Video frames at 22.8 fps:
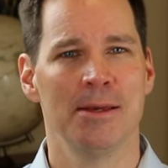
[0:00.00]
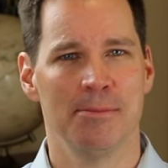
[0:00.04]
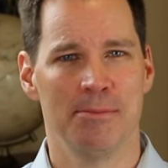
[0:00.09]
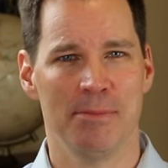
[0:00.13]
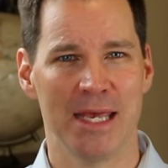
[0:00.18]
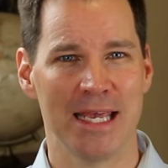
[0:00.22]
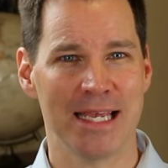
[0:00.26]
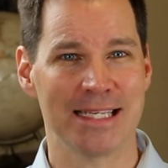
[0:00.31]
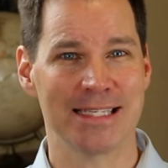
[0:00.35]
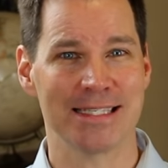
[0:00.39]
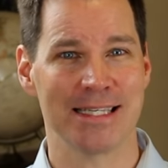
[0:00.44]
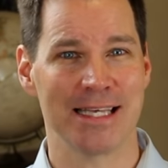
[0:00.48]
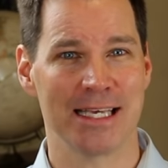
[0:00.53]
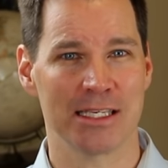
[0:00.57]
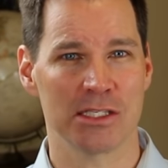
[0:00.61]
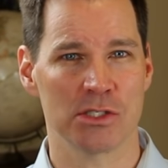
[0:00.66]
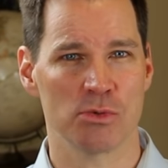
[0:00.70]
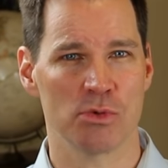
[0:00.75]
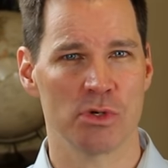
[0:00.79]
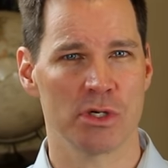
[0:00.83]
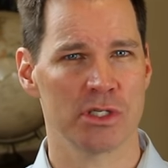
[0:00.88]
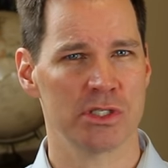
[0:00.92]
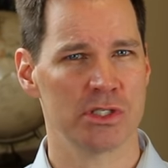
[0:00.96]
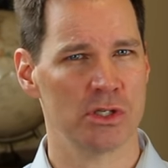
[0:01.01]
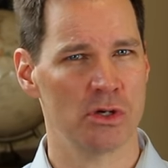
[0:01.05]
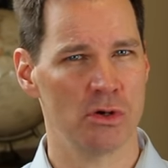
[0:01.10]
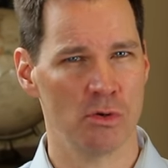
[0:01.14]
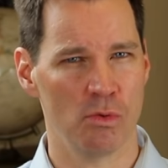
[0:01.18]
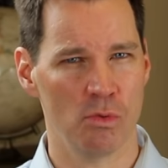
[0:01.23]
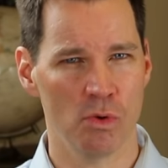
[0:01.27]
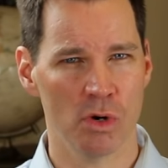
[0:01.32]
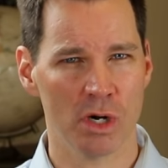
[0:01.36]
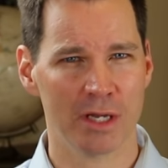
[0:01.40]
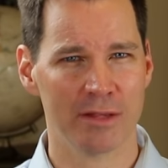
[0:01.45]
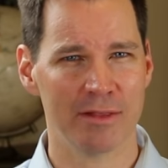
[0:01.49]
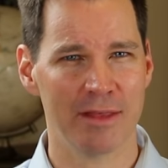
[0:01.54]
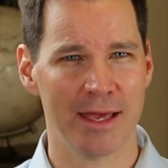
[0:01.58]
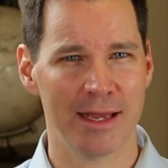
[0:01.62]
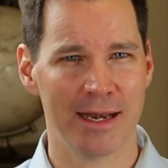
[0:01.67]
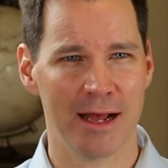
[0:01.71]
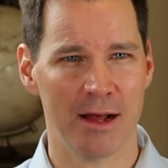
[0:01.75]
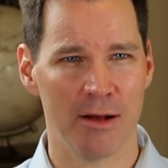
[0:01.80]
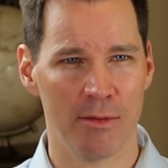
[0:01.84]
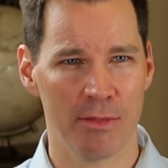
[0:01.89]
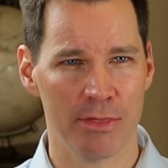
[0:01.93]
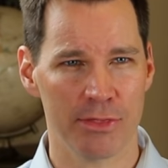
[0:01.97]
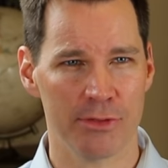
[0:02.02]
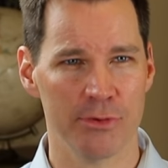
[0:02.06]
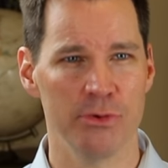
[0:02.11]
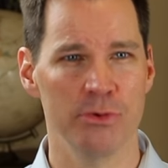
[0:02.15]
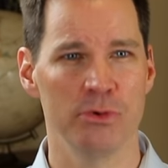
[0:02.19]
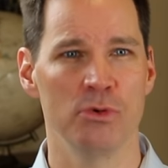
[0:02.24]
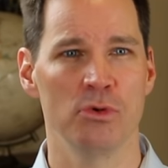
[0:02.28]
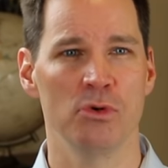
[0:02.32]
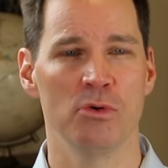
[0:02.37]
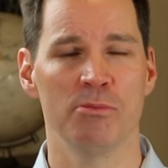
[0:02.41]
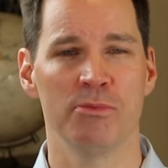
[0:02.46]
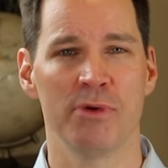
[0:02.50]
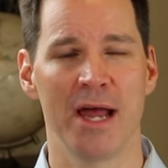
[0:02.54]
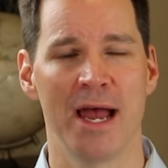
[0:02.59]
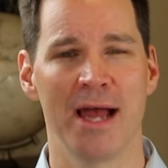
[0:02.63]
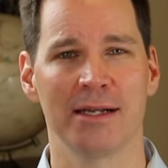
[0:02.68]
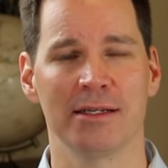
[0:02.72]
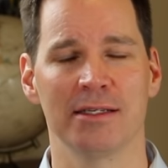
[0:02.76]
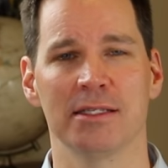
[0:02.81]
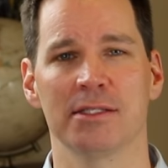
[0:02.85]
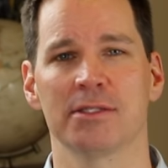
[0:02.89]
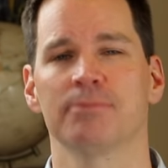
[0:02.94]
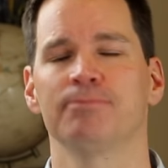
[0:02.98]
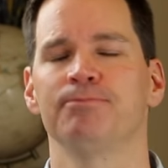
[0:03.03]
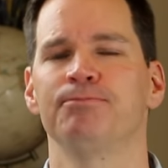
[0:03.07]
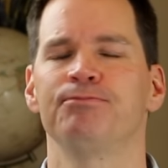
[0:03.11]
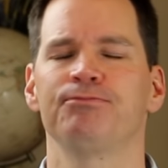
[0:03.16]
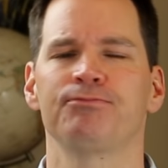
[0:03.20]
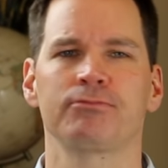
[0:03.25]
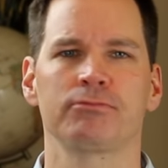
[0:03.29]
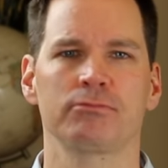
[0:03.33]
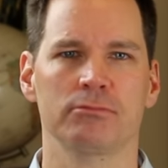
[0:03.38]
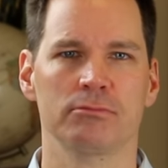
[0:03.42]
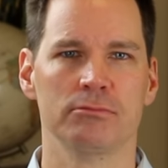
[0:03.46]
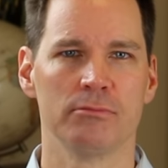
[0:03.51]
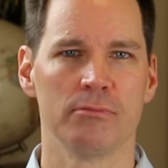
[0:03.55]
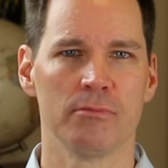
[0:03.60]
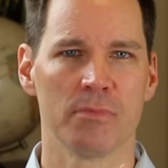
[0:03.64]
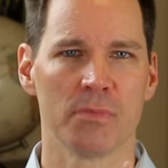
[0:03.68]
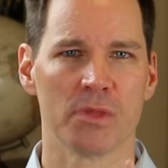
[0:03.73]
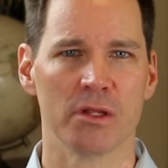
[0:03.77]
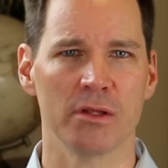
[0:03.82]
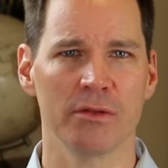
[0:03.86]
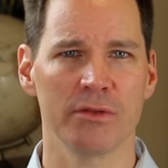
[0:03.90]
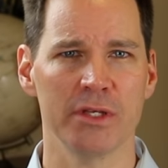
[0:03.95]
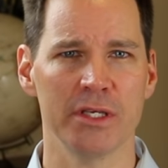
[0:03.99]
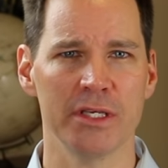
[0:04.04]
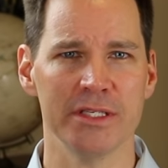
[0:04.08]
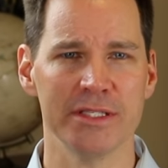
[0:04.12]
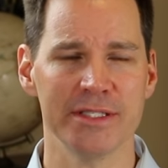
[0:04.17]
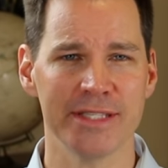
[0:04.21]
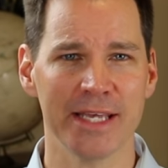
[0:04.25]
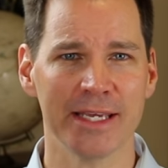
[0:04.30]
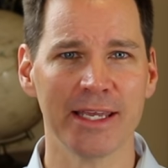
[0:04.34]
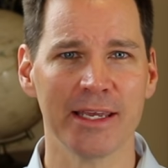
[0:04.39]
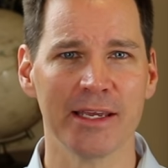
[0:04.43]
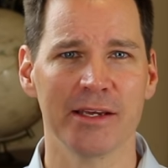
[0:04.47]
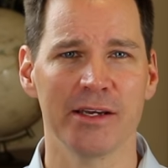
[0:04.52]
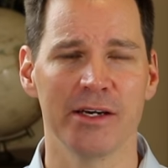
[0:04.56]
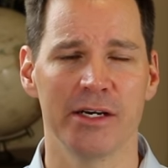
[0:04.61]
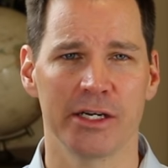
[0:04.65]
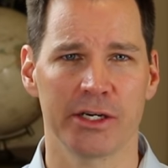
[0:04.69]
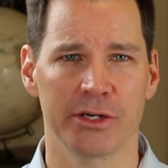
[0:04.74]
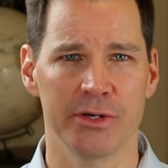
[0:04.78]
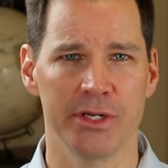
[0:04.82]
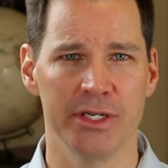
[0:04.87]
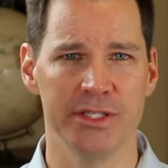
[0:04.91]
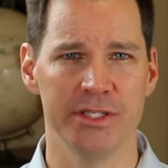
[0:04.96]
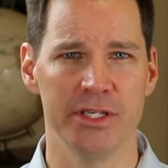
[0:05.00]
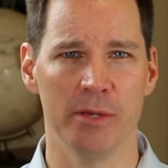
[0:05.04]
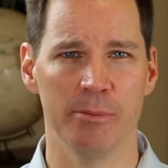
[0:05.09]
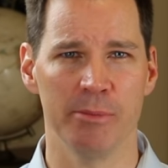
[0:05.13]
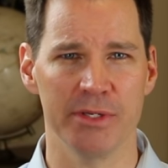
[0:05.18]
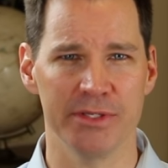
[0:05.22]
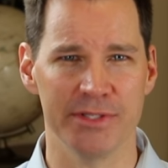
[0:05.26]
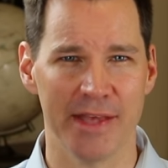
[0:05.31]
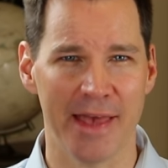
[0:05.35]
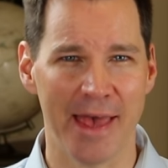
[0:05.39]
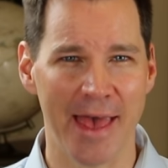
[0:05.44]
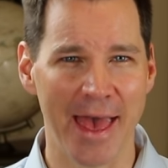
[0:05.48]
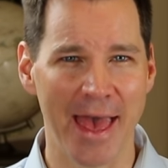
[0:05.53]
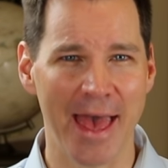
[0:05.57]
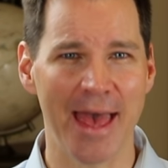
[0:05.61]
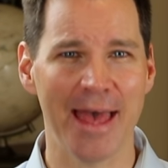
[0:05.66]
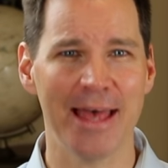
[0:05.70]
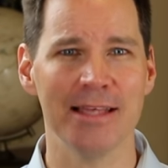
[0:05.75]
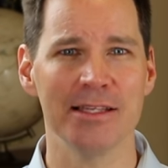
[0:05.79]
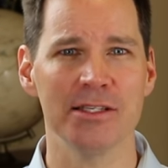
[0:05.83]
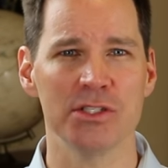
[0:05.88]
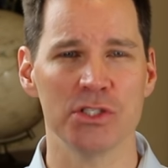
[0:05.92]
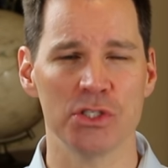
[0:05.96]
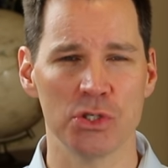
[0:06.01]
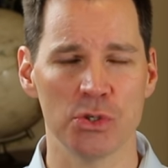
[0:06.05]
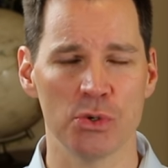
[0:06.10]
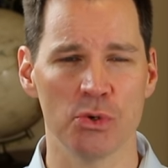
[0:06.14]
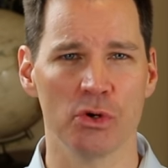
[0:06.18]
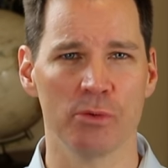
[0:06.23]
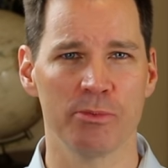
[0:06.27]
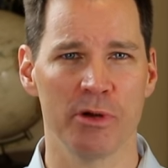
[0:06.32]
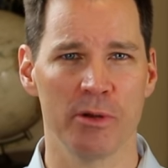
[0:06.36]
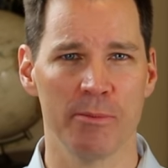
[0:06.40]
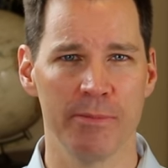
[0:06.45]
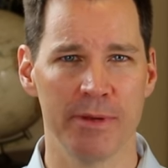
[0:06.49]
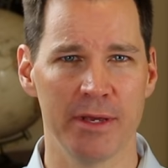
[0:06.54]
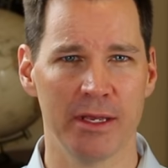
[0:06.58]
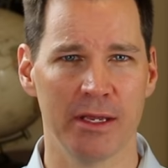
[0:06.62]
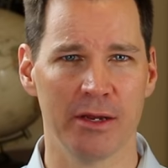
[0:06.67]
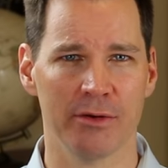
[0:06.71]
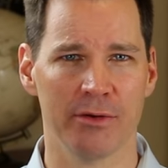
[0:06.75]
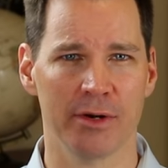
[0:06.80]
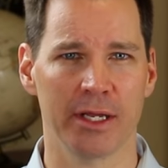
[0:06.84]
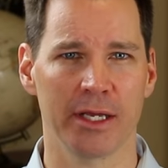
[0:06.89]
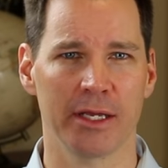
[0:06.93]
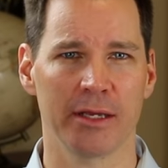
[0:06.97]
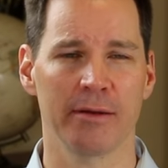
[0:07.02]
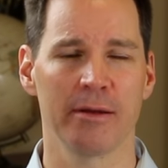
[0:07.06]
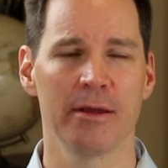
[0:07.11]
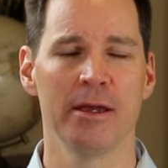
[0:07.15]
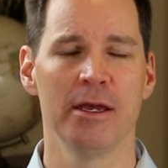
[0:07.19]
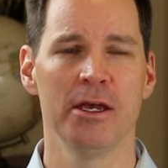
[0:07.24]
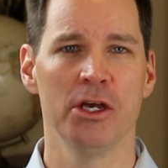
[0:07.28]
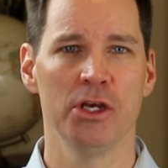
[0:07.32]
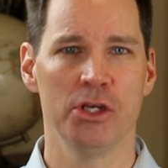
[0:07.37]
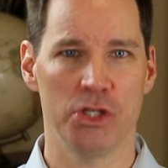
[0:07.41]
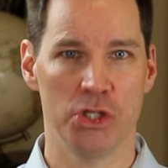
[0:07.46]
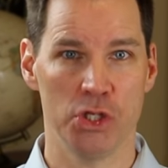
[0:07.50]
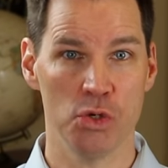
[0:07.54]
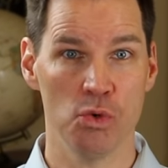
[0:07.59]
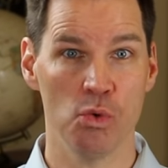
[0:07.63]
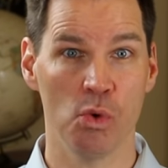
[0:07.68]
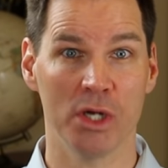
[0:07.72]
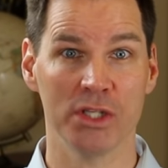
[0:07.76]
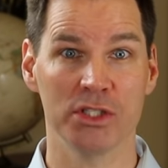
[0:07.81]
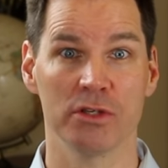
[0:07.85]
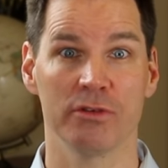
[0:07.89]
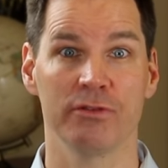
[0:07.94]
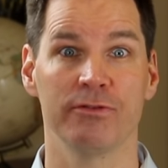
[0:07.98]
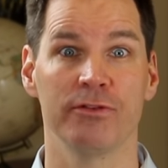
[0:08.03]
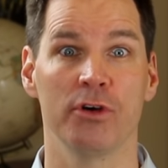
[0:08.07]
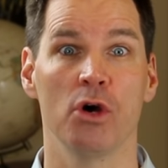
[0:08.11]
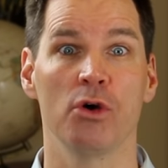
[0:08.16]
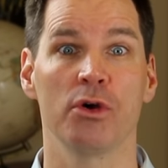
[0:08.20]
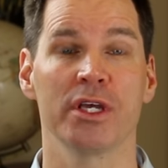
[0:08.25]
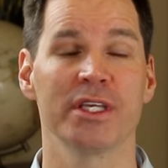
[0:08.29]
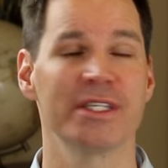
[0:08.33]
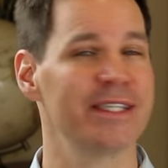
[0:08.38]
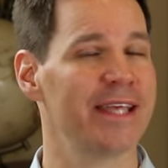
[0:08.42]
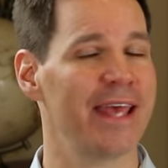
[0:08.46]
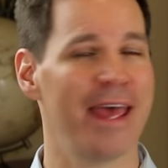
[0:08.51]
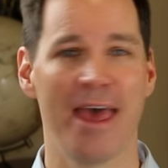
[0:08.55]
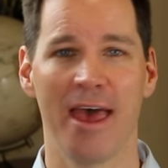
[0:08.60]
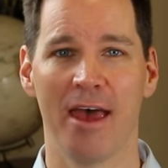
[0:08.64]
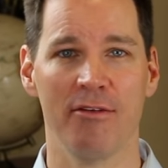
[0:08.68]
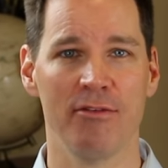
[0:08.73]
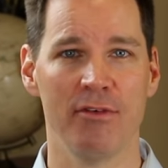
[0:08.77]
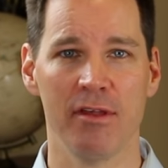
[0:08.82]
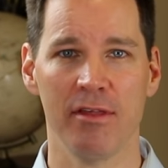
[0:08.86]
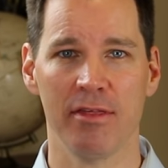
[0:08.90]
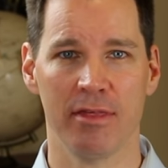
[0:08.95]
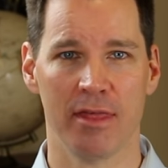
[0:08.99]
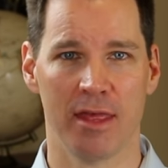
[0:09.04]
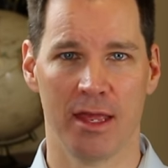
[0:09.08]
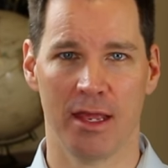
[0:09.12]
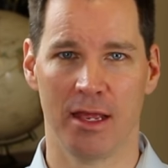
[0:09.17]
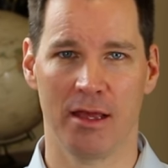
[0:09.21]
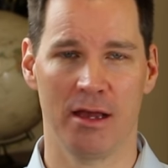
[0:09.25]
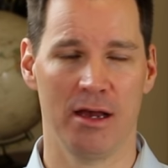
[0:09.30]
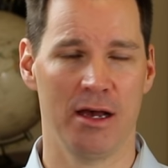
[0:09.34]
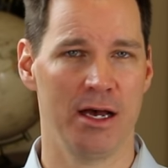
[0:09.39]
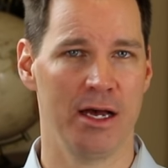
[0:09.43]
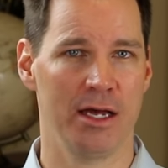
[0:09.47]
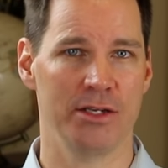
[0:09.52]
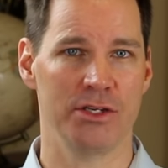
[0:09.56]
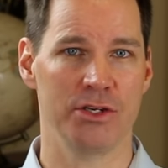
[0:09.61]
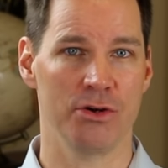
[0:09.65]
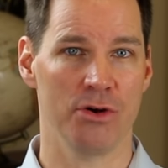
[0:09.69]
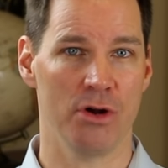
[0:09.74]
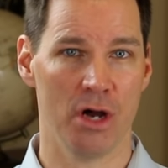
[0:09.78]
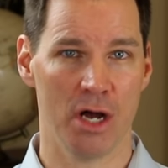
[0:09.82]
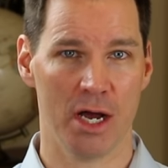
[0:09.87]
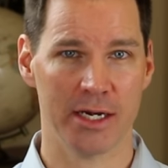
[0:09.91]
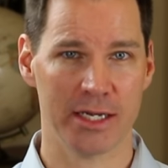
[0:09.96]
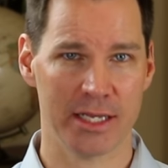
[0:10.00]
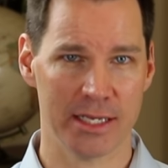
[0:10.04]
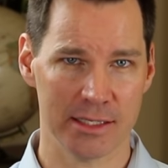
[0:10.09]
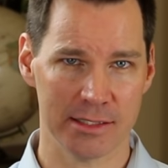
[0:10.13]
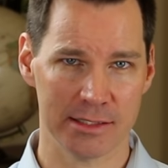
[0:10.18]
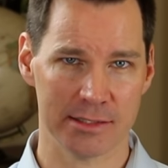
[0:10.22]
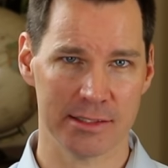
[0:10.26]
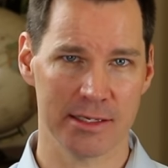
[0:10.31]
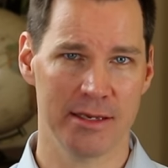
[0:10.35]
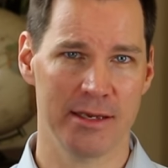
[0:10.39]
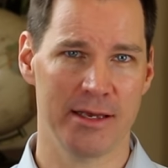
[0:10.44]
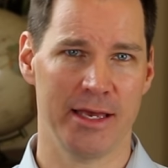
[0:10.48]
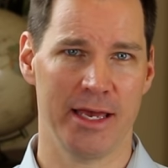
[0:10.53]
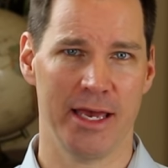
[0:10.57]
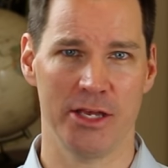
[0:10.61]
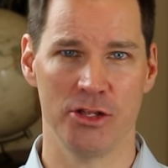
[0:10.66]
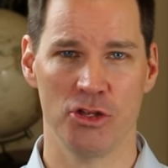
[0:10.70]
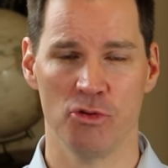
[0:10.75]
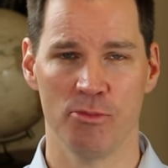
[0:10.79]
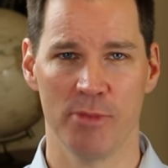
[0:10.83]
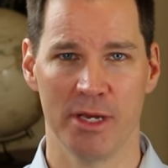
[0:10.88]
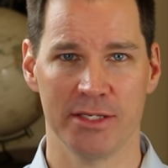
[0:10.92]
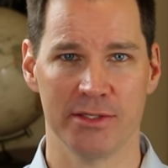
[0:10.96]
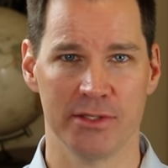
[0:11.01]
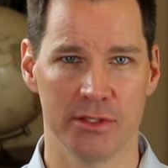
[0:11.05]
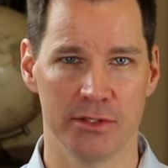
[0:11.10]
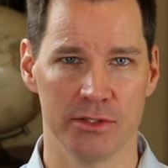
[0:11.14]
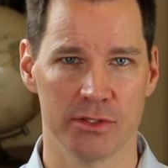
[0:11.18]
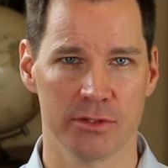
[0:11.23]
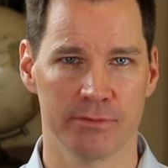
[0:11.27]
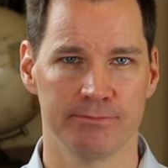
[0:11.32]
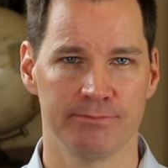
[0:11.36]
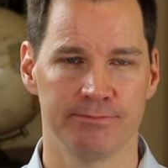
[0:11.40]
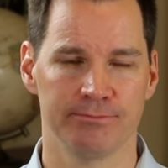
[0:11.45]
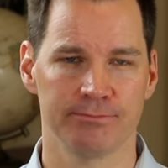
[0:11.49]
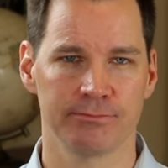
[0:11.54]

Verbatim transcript: makes things worse. So work that out through practice. The second concrete tip is as you're preparing, you want to focus everything on your audience and your message.